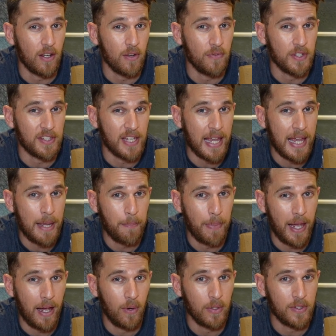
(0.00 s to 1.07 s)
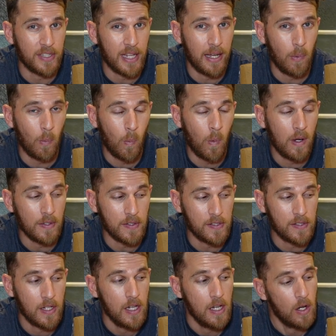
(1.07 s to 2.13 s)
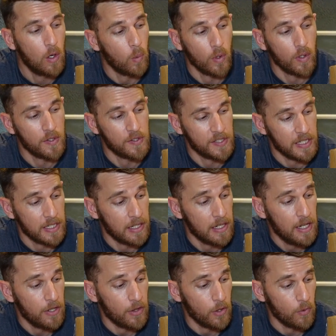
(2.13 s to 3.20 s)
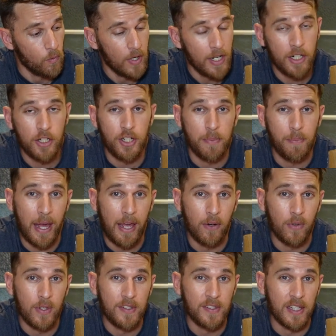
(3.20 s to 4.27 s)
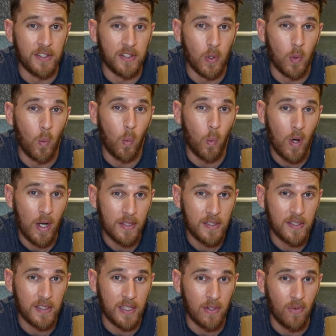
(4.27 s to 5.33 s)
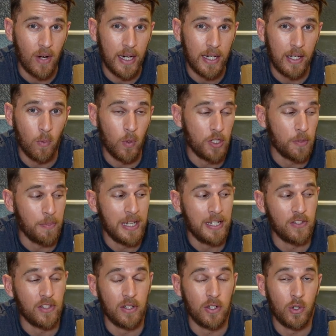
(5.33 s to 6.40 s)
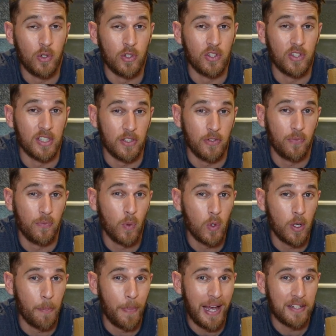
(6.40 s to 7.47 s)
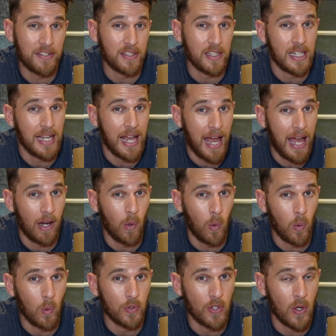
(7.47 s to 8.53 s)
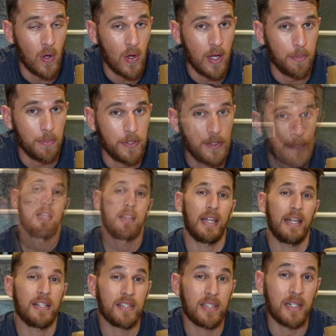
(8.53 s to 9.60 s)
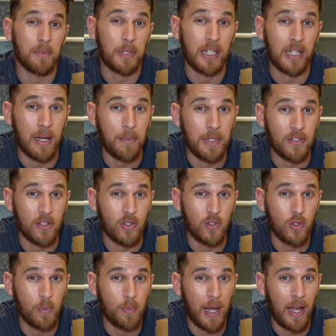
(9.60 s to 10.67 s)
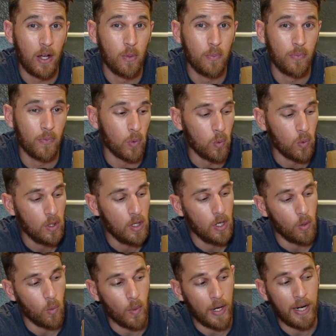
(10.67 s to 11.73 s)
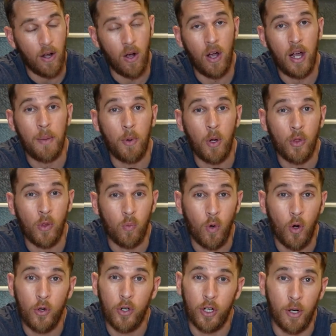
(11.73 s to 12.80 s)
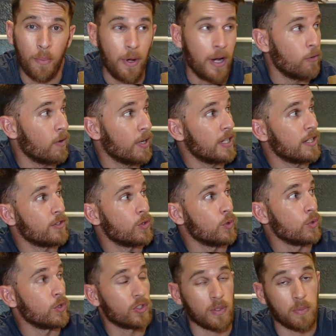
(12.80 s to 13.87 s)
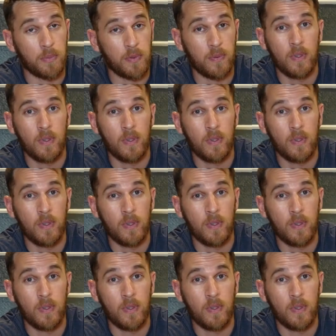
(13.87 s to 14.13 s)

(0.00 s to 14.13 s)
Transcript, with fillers: of its amp hours at once. Whereas in the Renogy batteries is a 1 C rating, which means it uses its full capacity at all times. That is going to come in super helpful when I'm on the road and I might run into some